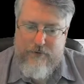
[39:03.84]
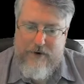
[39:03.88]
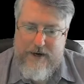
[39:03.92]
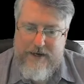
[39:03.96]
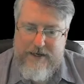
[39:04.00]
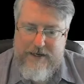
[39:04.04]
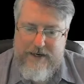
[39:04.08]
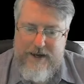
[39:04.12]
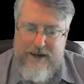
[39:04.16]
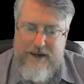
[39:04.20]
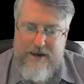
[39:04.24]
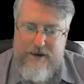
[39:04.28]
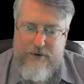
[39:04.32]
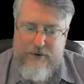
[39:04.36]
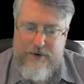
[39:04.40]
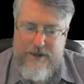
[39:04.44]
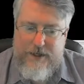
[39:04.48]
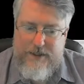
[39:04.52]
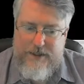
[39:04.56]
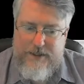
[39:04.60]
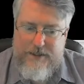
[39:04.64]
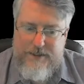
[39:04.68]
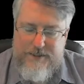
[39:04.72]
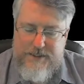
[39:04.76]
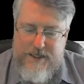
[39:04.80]
right now
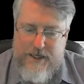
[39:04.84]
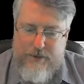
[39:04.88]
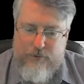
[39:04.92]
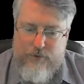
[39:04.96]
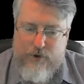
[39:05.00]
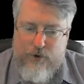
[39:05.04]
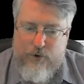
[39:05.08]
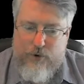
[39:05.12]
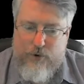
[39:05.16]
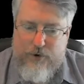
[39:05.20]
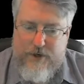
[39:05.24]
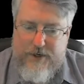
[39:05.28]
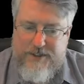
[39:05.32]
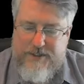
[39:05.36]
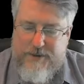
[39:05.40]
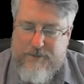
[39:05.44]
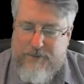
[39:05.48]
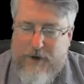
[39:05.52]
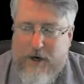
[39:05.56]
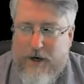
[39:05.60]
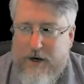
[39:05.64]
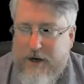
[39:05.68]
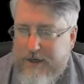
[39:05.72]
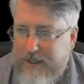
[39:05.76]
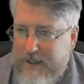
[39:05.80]
is I'm recording
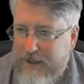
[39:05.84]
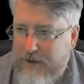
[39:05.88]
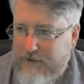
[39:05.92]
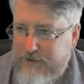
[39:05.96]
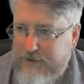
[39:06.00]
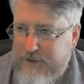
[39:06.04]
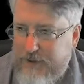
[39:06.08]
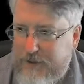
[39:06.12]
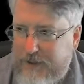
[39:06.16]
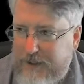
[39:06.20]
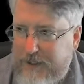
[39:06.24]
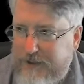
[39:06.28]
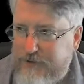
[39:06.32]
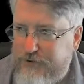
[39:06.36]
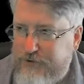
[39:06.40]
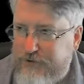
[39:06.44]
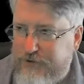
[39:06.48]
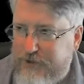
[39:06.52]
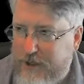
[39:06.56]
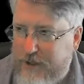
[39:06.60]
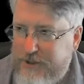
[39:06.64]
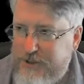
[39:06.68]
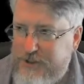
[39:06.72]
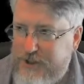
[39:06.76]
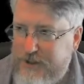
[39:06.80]
some audio to an
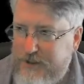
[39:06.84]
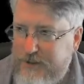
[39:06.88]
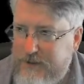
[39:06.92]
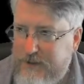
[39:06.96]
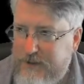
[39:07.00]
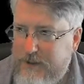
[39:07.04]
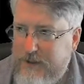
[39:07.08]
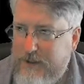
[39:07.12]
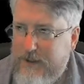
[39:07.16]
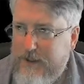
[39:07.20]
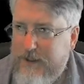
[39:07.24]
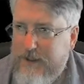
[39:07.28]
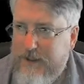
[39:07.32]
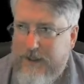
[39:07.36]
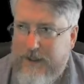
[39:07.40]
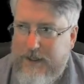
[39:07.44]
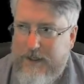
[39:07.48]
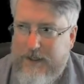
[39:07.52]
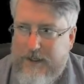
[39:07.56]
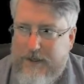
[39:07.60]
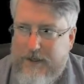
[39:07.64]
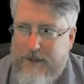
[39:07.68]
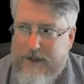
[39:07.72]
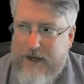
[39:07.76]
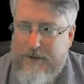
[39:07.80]
introduction,
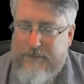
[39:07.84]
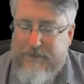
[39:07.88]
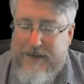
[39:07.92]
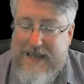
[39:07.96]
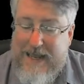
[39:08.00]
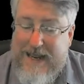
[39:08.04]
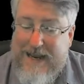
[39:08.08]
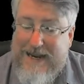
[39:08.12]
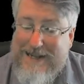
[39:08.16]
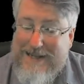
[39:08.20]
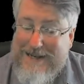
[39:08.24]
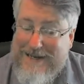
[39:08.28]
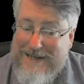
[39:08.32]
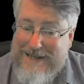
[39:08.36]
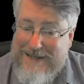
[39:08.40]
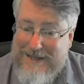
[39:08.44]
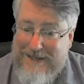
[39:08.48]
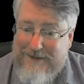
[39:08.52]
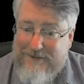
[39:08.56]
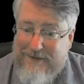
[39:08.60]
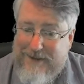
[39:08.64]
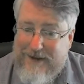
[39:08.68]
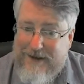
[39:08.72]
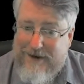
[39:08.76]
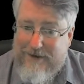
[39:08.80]
and I'm
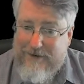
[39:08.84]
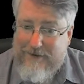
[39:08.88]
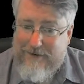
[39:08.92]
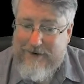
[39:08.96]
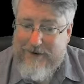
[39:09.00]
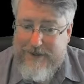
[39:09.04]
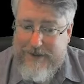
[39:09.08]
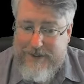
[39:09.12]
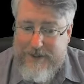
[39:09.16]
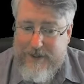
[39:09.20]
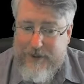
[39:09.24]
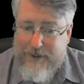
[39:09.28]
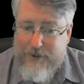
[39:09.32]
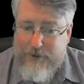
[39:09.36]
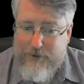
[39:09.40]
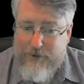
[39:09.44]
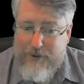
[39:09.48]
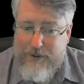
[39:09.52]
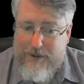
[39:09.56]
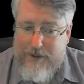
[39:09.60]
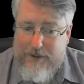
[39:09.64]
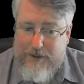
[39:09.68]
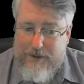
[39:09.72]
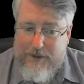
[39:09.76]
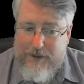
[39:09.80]
editing that audio
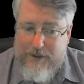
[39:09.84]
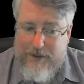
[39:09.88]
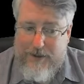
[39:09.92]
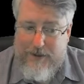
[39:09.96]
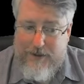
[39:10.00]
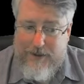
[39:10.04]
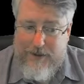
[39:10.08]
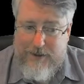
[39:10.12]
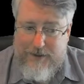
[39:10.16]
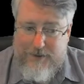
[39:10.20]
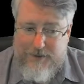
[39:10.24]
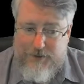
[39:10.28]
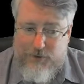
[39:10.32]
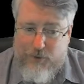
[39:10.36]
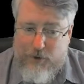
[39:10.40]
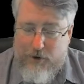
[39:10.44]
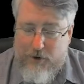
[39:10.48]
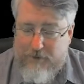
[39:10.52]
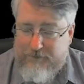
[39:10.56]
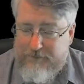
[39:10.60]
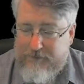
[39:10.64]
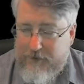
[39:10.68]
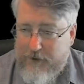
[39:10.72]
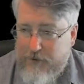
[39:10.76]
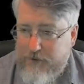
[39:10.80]
to
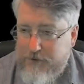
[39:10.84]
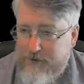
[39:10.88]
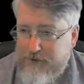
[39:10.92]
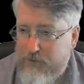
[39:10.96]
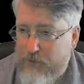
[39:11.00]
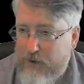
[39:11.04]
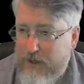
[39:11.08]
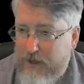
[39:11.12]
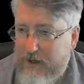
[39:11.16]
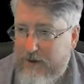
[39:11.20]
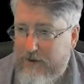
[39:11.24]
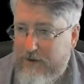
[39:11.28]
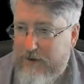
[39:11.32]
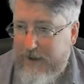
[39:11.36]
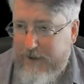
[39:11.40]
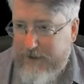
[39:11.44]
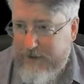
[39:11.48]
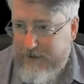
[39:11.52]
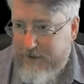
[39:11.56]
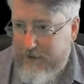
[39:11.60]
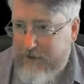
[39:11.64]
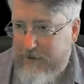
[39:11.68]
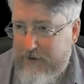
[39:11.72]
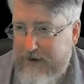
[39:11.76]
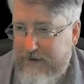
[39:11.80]
where it flows well
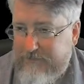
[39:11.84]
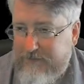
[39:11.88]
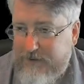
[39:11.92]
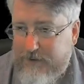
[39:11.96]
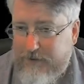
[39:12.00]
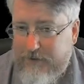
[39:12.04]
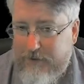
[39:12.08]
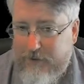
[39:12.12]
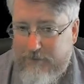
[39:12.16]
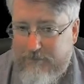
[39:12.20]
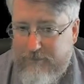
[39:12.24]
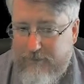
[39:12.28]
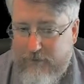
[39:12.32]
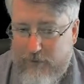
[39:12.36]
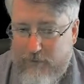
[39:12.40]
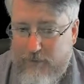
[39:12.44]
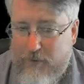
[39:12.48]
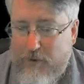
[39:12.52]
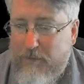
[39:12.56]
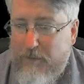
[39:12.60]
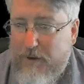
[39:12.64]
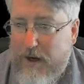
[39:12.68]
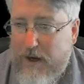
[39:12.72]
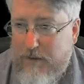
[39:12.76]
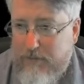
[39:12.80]
and you don't have the little
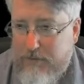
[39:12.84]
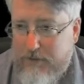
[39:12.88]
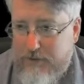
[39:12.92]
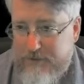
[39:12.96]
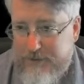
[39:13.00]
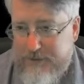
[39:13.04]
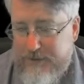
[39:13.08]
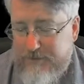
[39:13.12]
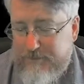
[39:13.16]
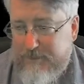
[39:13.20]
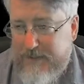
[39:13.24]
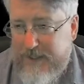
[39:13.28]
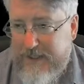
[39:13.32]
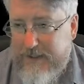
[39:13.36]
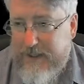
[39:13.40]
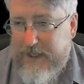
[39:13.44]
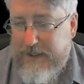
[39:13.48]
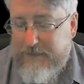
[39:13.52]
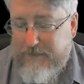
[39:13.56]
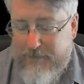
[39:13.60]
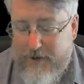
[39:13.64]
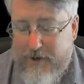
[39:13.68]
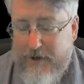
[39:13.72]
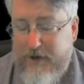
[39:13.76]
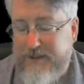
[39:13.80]
verbal bobbles of me
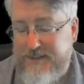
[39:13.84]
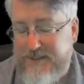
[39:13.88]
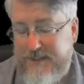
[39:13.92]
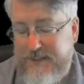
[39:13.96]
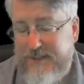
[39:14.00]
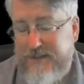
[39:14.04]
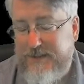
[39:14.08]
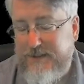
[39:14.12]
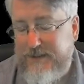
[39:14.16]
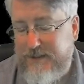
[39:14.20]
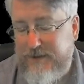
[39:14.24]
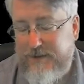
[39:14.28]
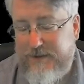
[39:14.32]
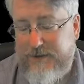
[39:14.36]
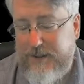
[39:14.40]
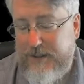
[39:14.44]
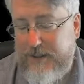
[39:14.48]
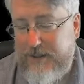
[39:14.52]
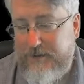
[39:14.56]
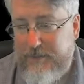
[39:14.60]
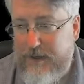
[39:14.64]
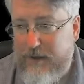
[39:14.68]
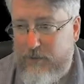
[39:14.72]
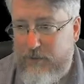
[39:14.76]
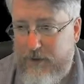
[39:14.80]
like pausing to
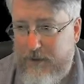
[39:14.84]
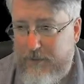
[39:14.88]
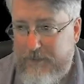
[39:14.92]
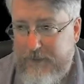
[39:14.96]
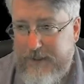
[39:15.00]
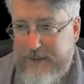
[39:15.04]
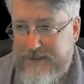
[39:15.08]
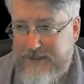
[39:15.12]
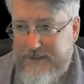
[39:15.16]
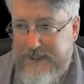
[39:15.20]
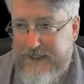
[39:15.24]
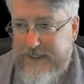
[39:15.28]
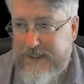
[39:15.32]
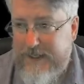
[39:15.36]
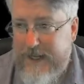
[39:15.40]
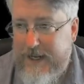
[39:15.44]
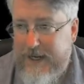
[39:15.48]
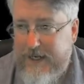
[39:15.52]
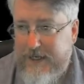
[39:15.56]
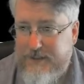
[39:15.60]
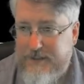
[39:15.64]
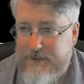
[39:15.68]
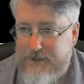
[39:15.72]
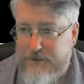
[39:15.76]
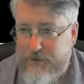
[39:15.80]
think about what I'm going to say
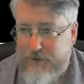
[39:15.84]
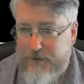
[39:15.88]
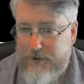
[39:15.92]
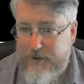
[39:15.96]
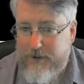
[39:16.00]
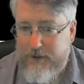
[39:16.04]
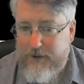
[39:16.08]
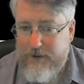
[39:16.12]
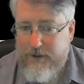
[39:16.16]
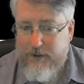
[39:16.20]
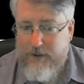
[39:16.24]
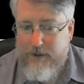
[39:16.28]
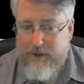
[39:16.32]
next, or